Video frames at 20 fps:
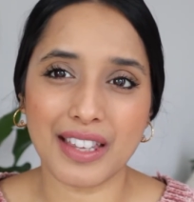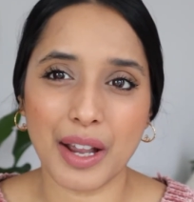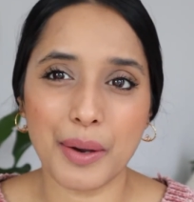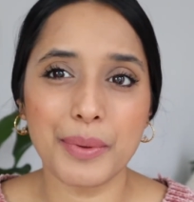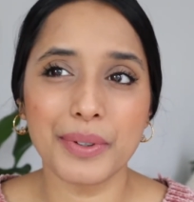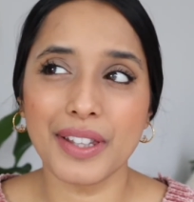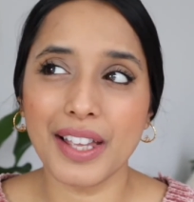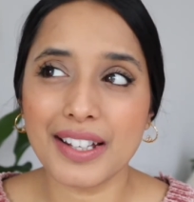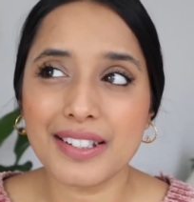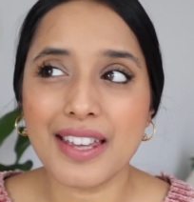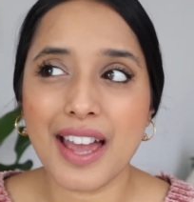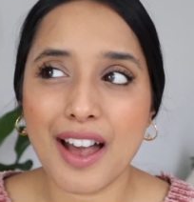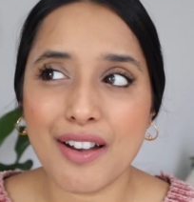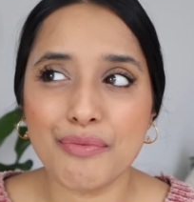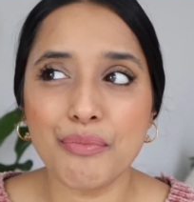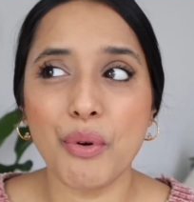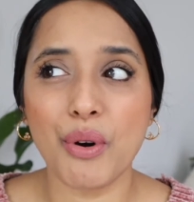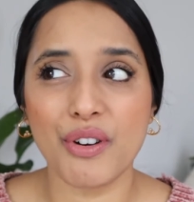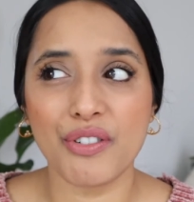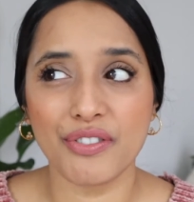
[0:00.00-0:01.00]
I would like to
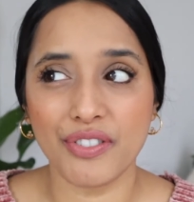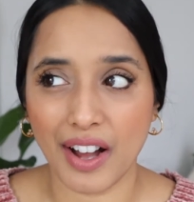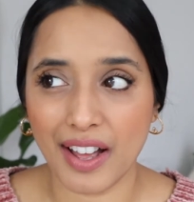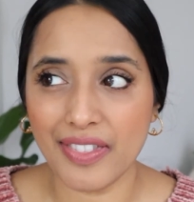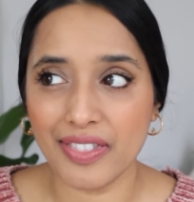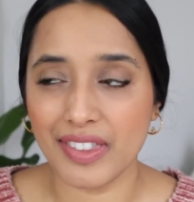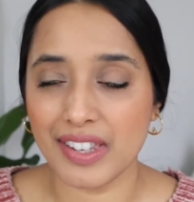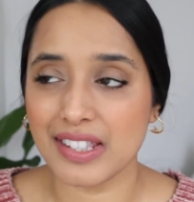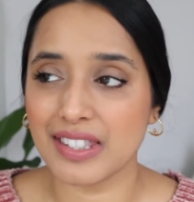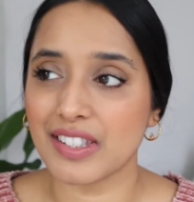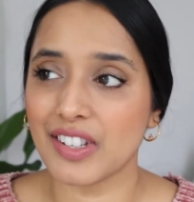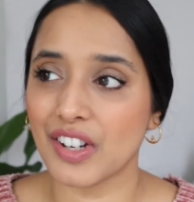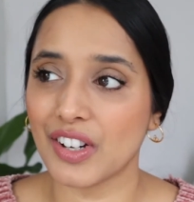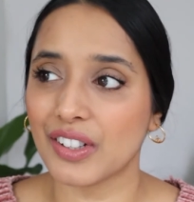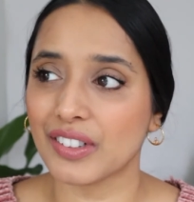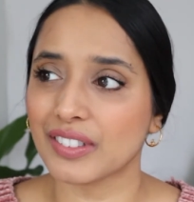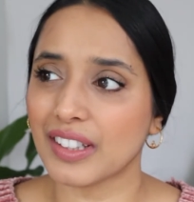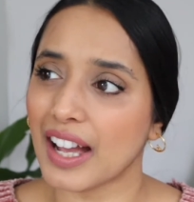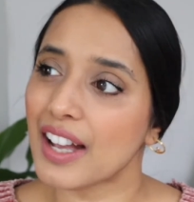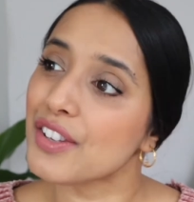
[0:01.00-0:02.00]
have more fun this
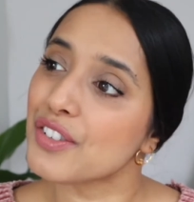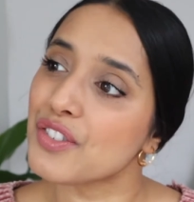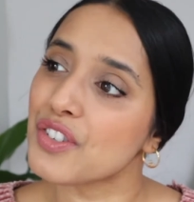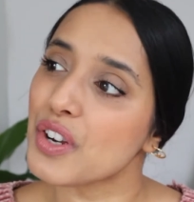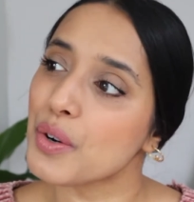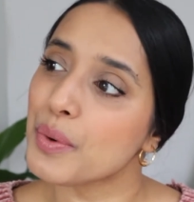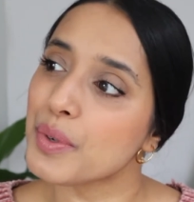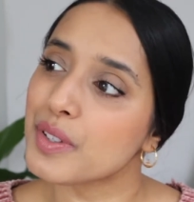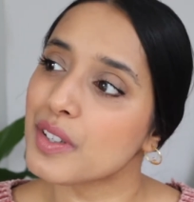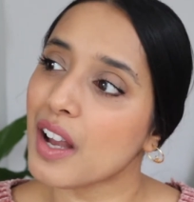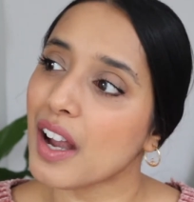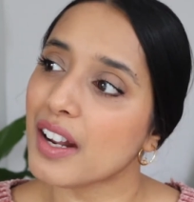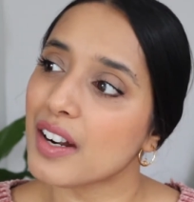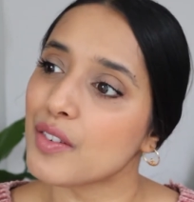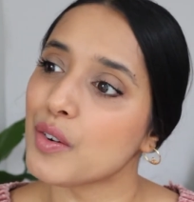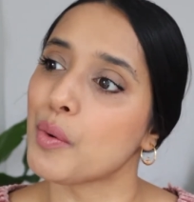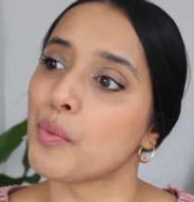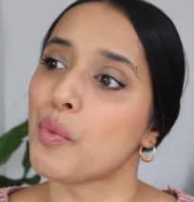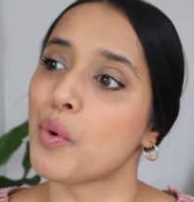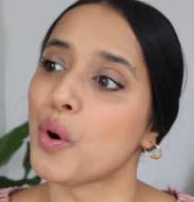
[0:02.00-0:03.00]
year. Last year was kind
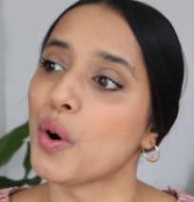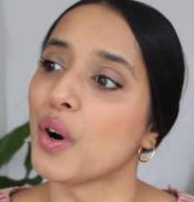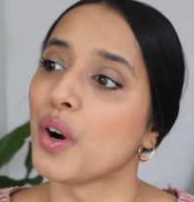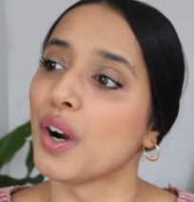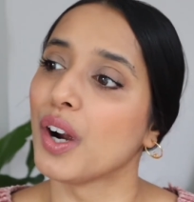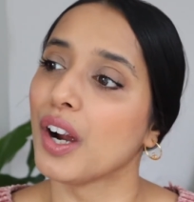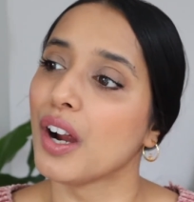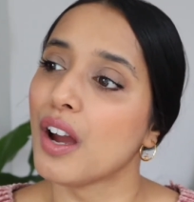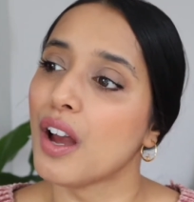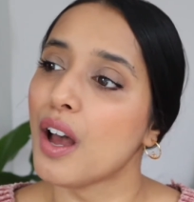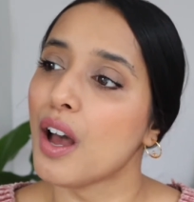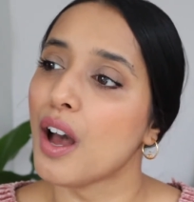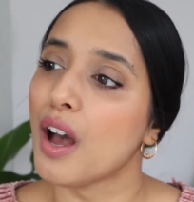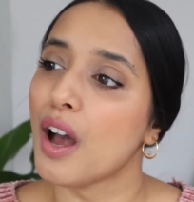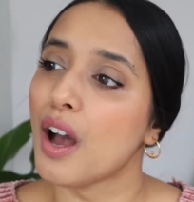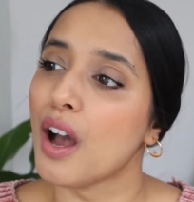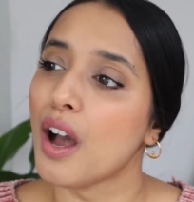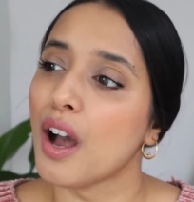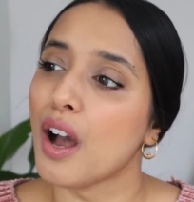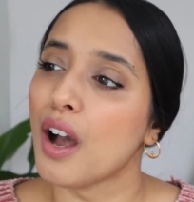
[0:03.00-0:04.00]
of a more
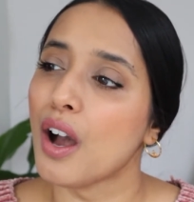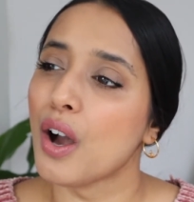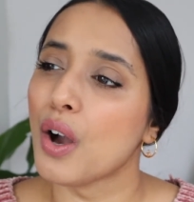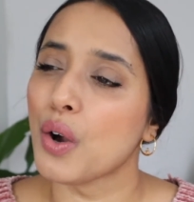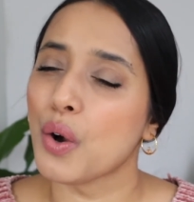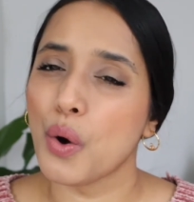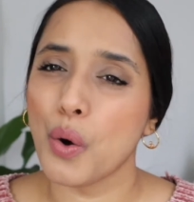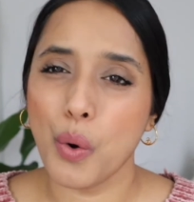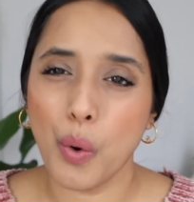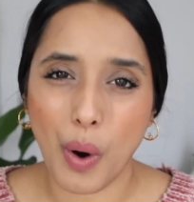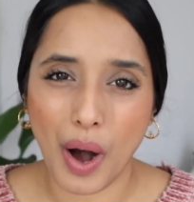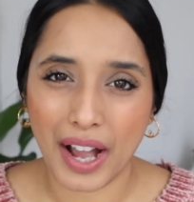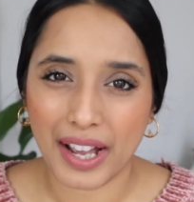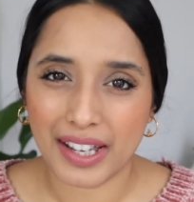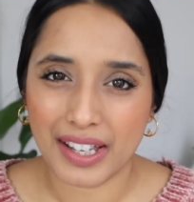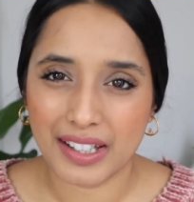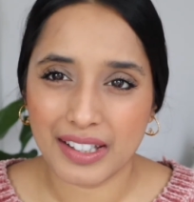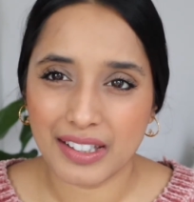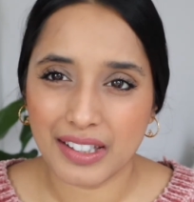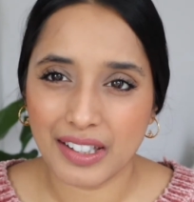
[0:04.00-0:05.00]

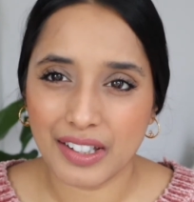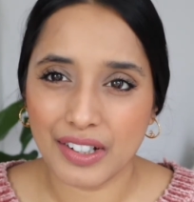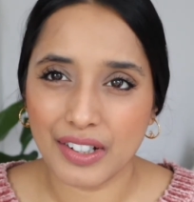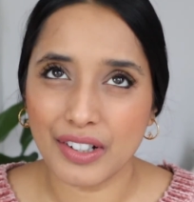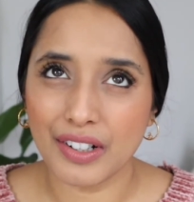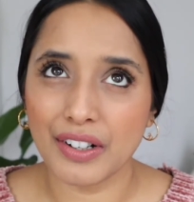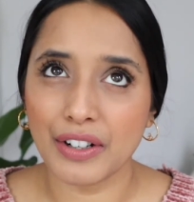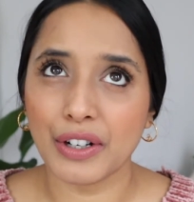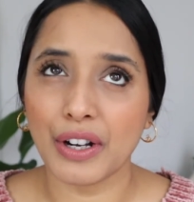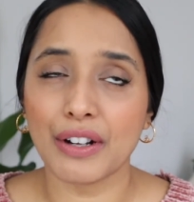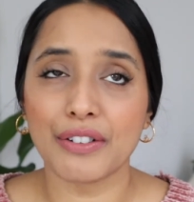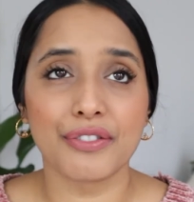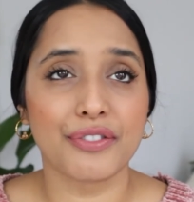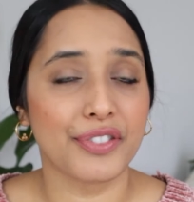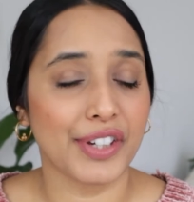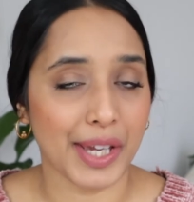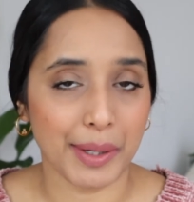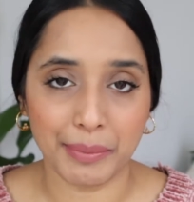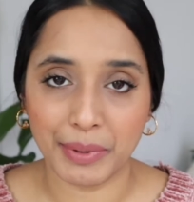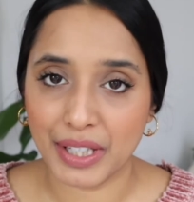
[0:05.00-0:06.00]
quiet year, a
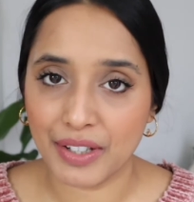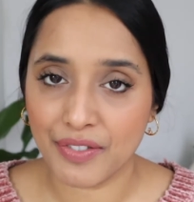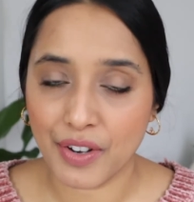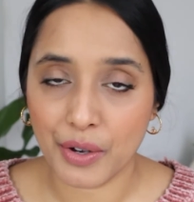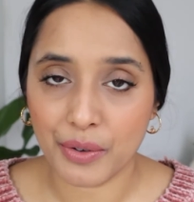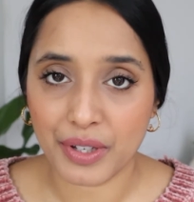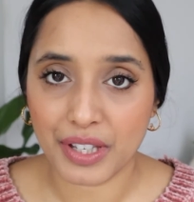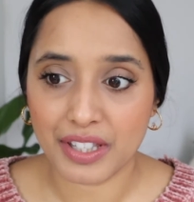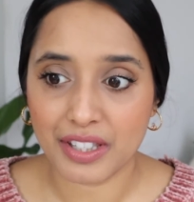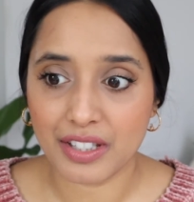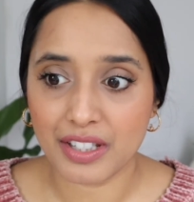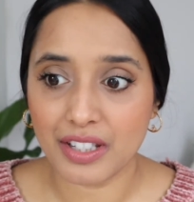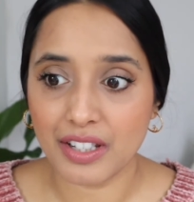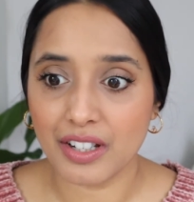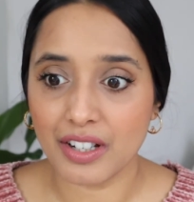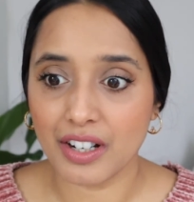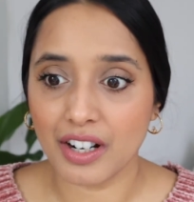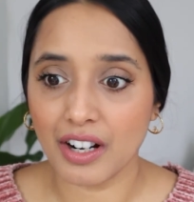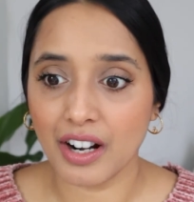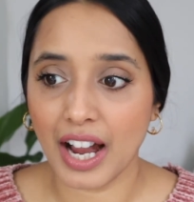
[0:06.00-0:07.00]
family focused
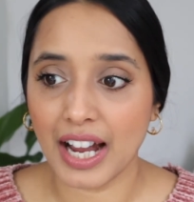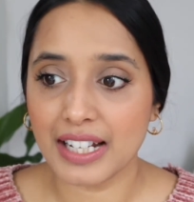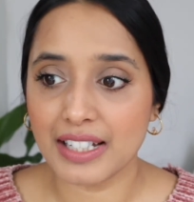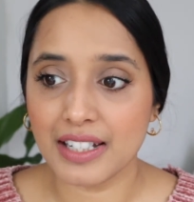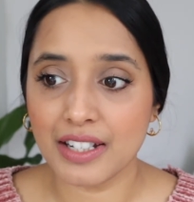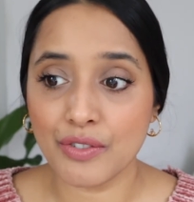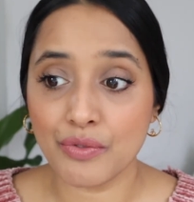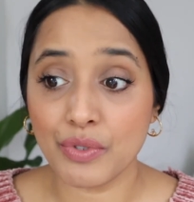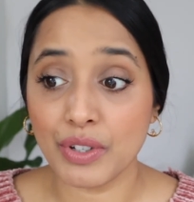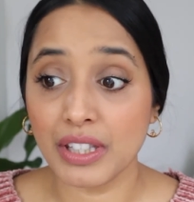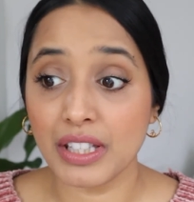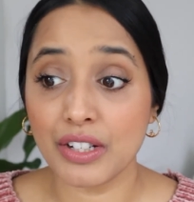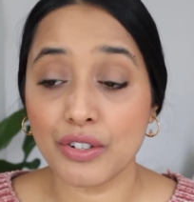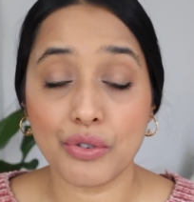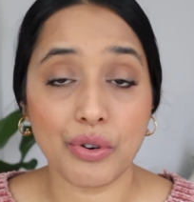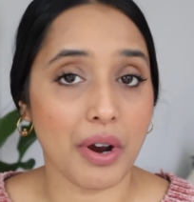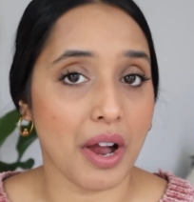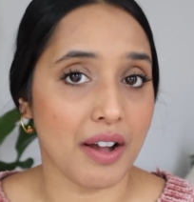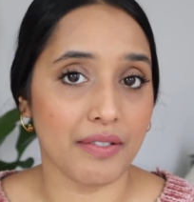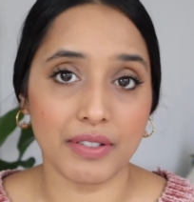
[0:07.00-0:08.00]
year. I didn't really
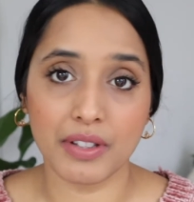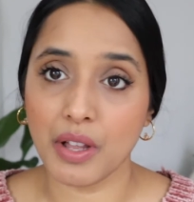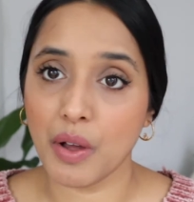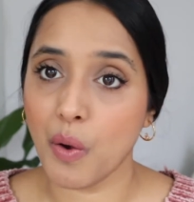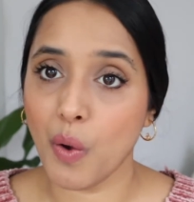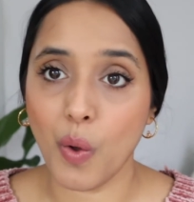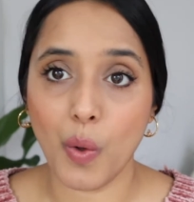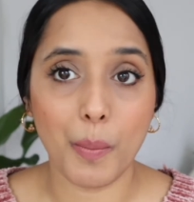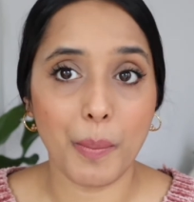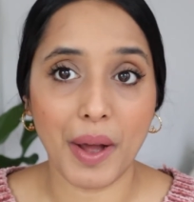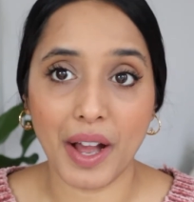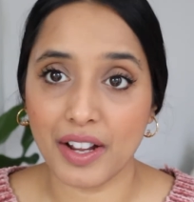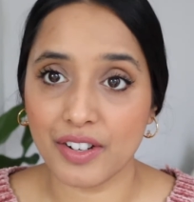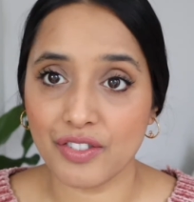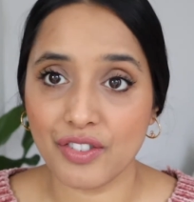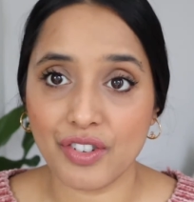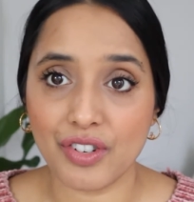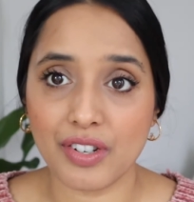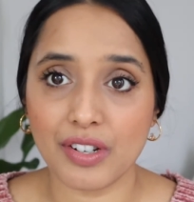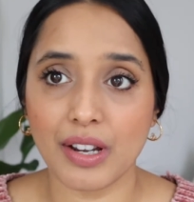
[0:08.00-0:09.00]
travel a whole
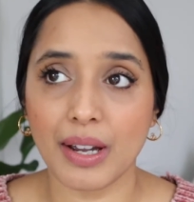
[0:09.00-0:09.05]
bunch.